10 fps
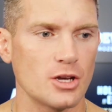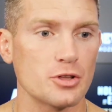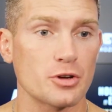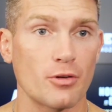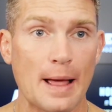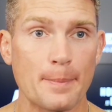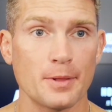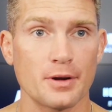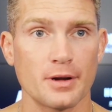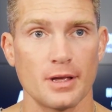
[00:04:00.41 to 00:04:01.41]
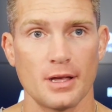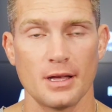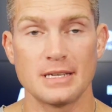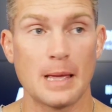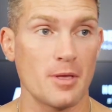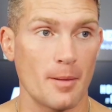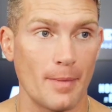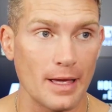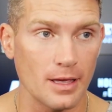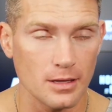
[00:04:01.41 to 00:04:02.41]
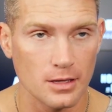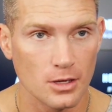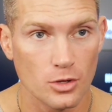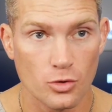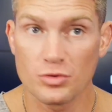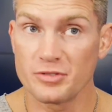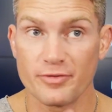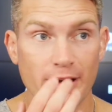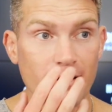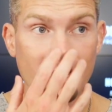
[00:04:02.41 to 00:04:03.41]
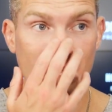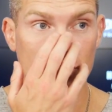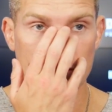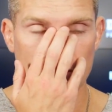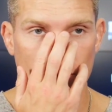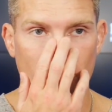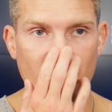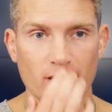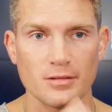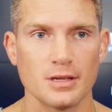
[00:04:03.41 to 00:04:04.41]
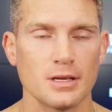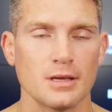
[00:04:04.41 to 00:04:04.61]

another grappler, uh, Demian Maia, who's very dangerous on the ground.